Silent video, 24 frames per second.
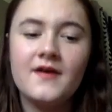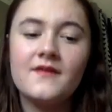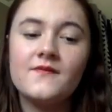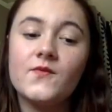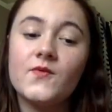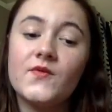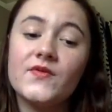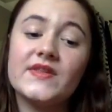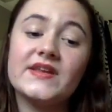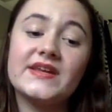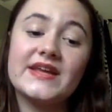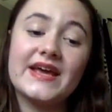
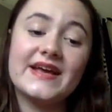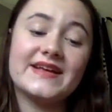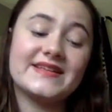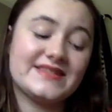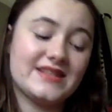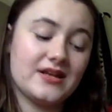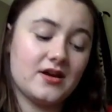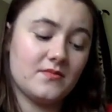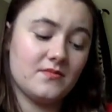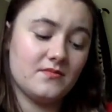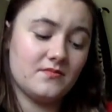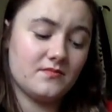for the days
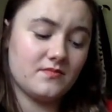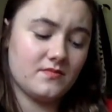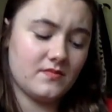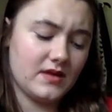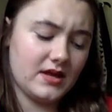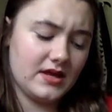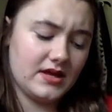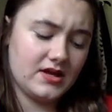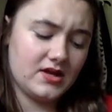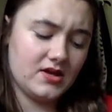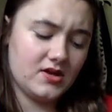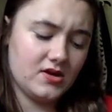that I'm
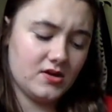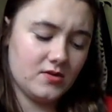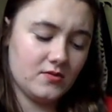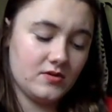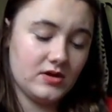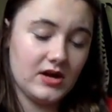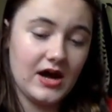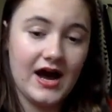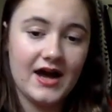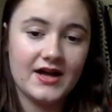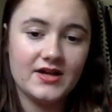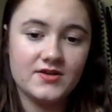like,
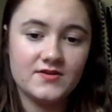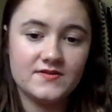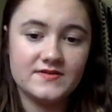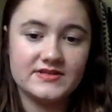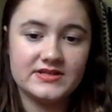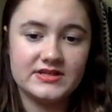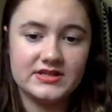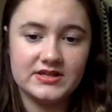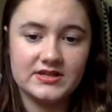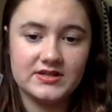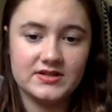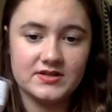not
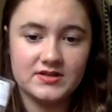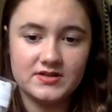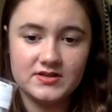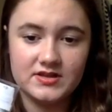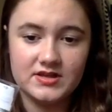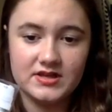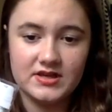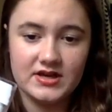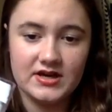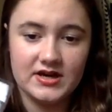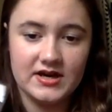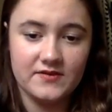using
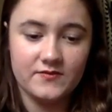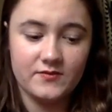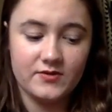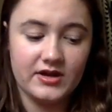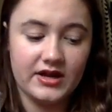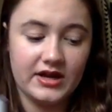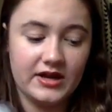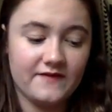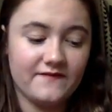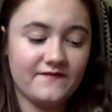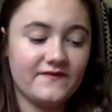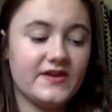the
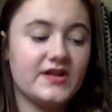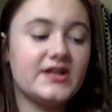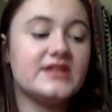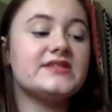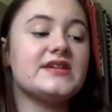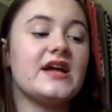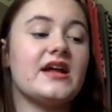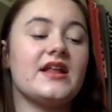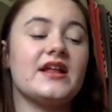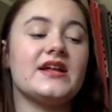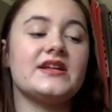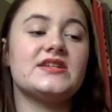Rodan & Fields,
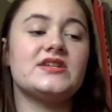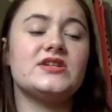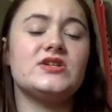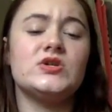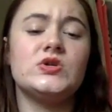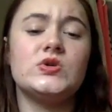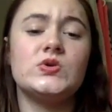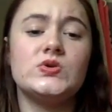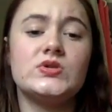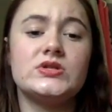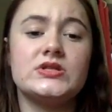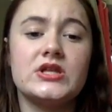I like to
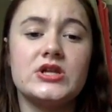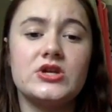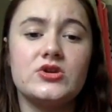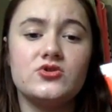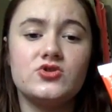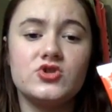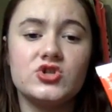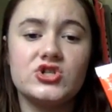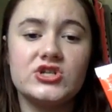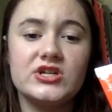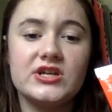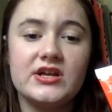use the
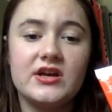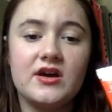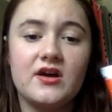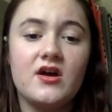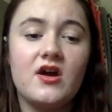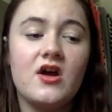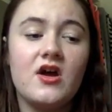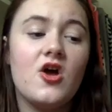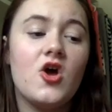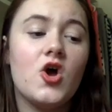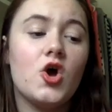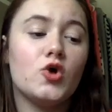Neutrogena
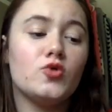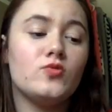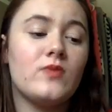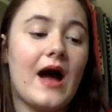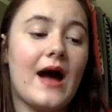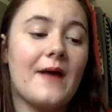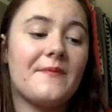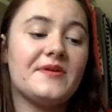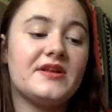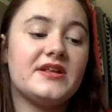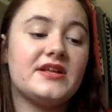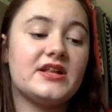
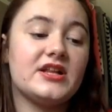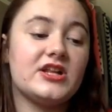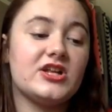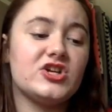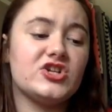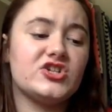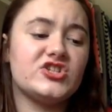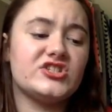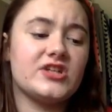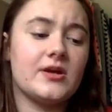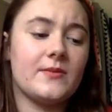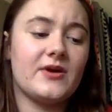Rapid
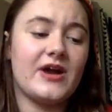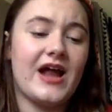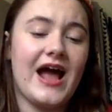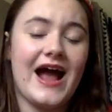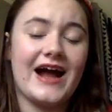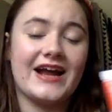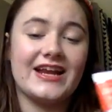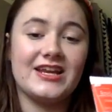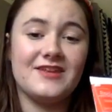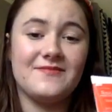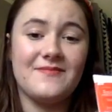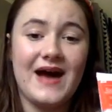Clear Stubborn
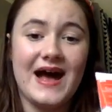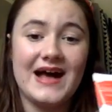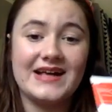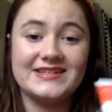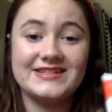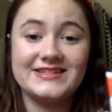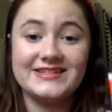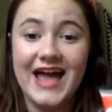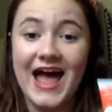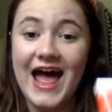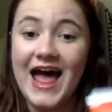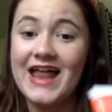Acne
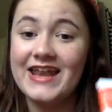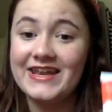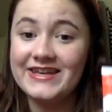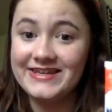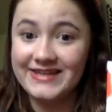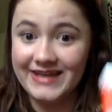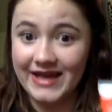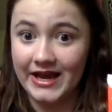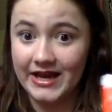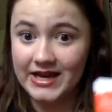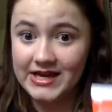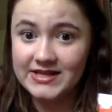Mask at
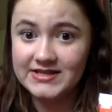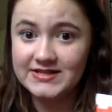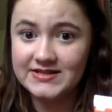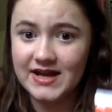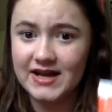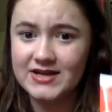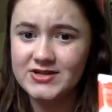night.